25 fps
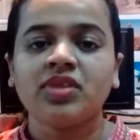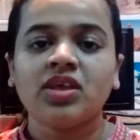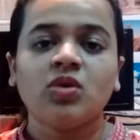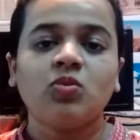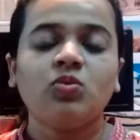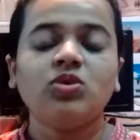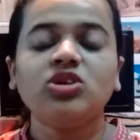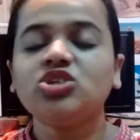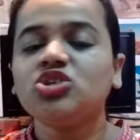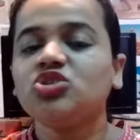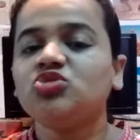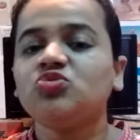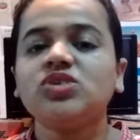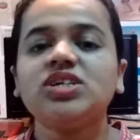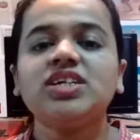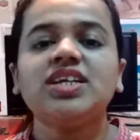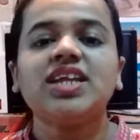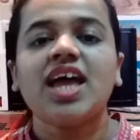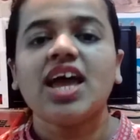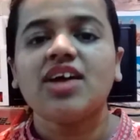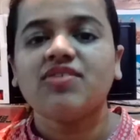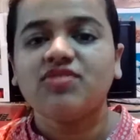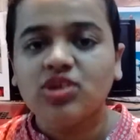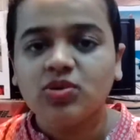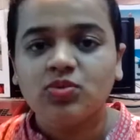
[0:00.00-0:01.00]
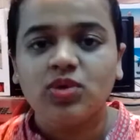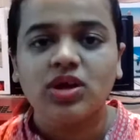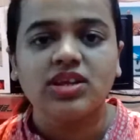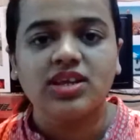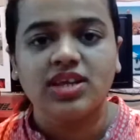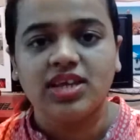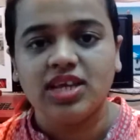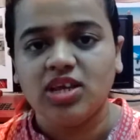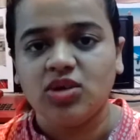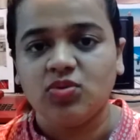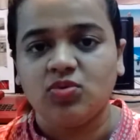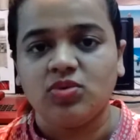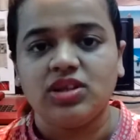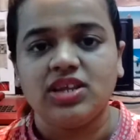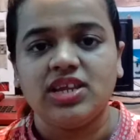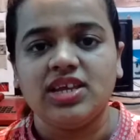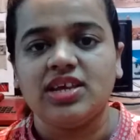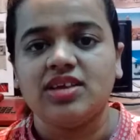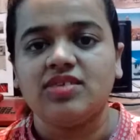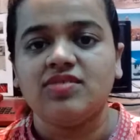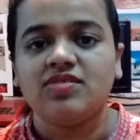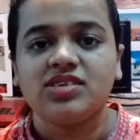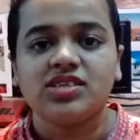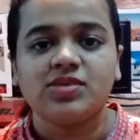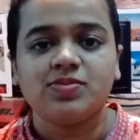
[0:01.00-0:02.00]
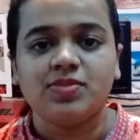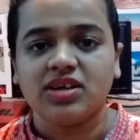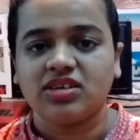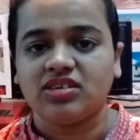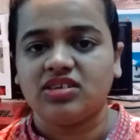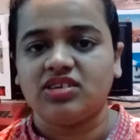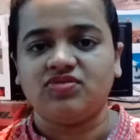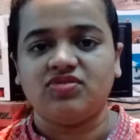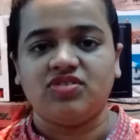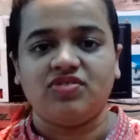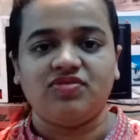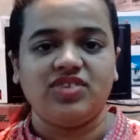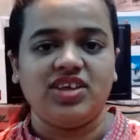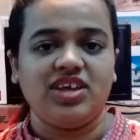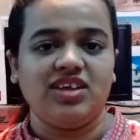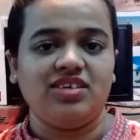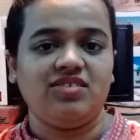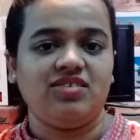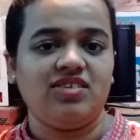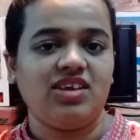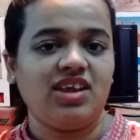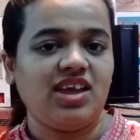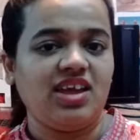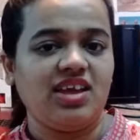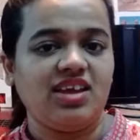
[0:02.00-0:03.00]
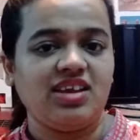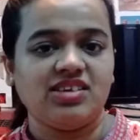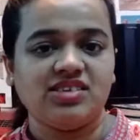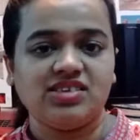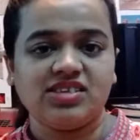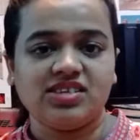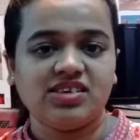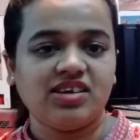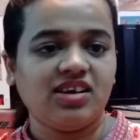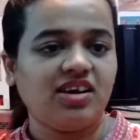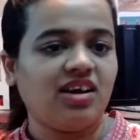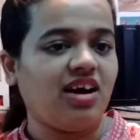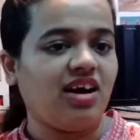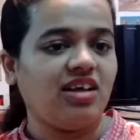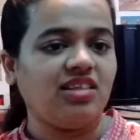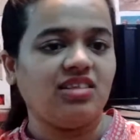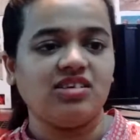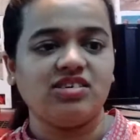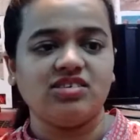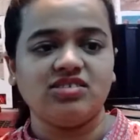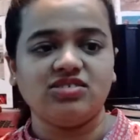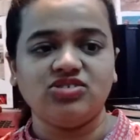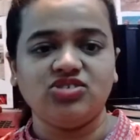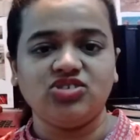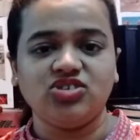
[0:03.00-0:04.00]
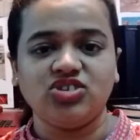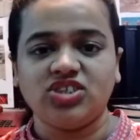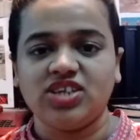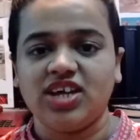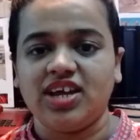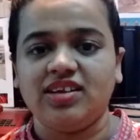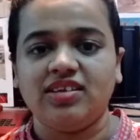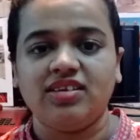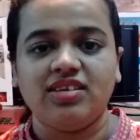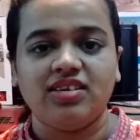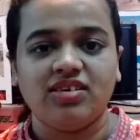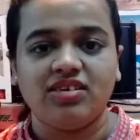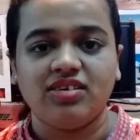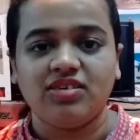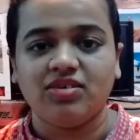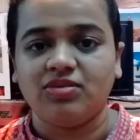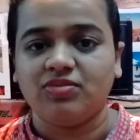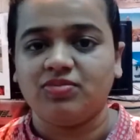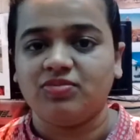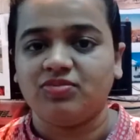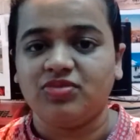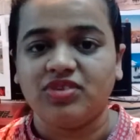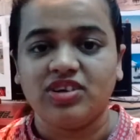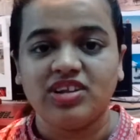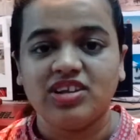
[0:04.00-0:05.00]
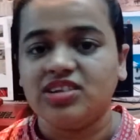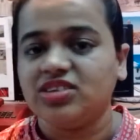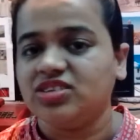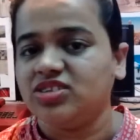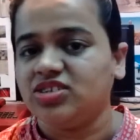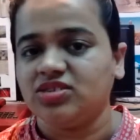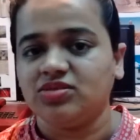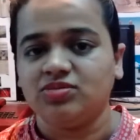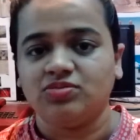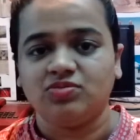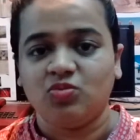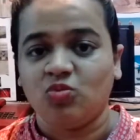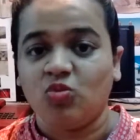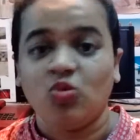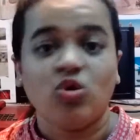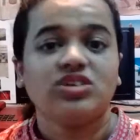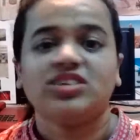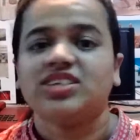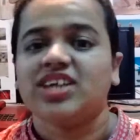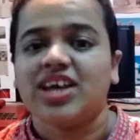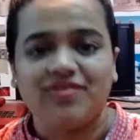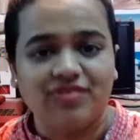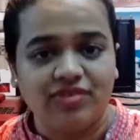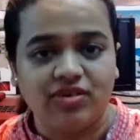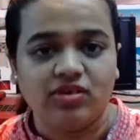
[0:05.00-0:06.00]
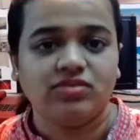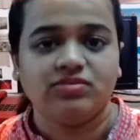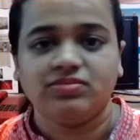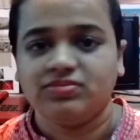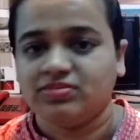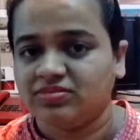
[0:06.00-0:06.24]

We should treat everyone equally, irrespective of their race, color, gender, religion, whatever.